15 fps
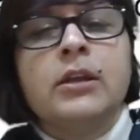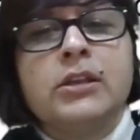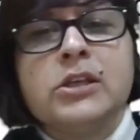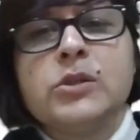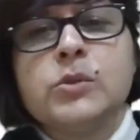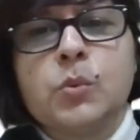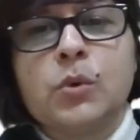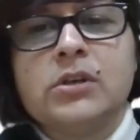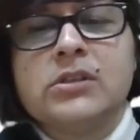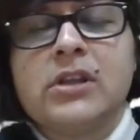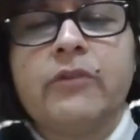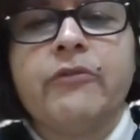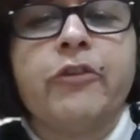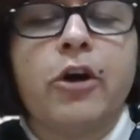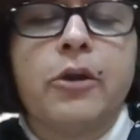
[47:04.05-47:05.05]
this
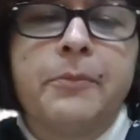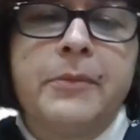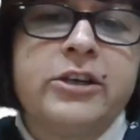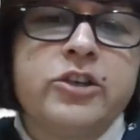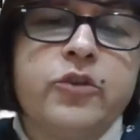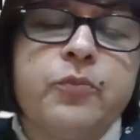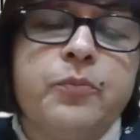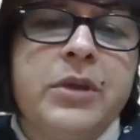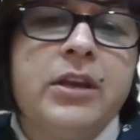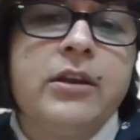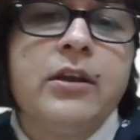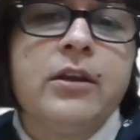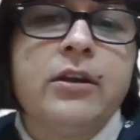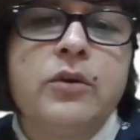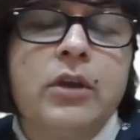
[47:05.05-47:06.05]
was the formative
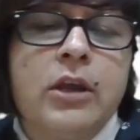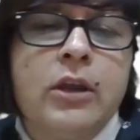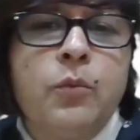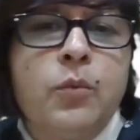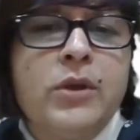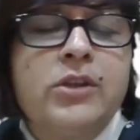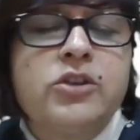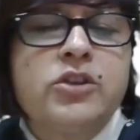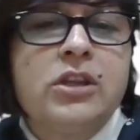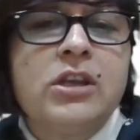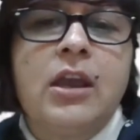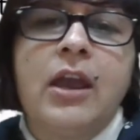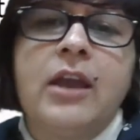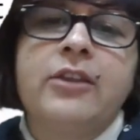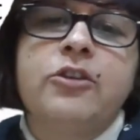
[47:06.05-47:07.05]
period in which
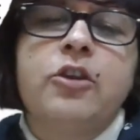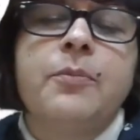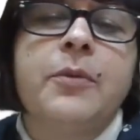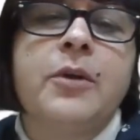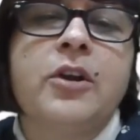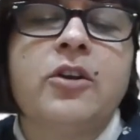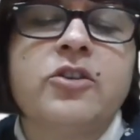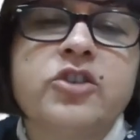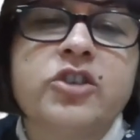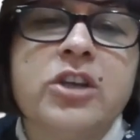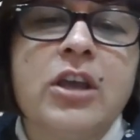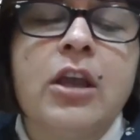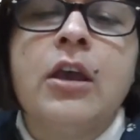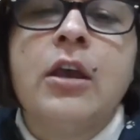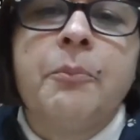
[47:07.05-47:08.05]
the
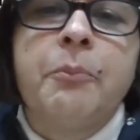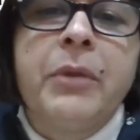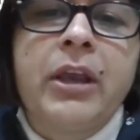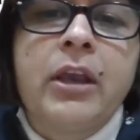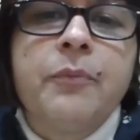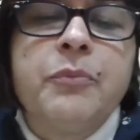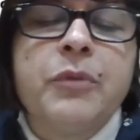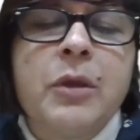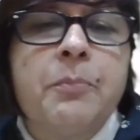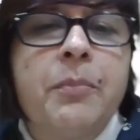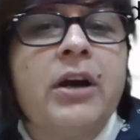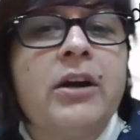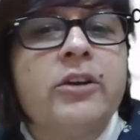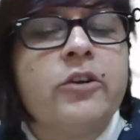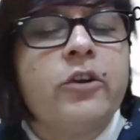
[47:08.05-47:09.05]
anthropology became the
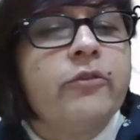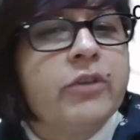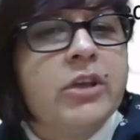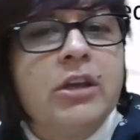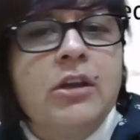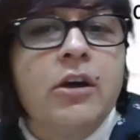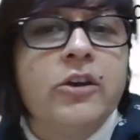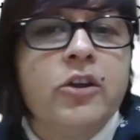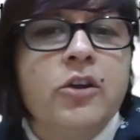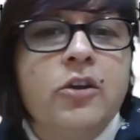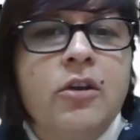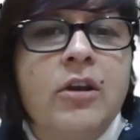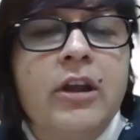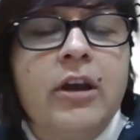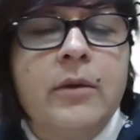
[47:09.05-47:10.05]
part of the
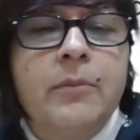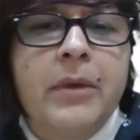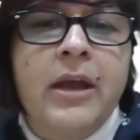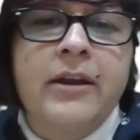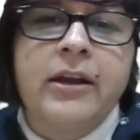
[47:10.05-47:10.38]
curriculum,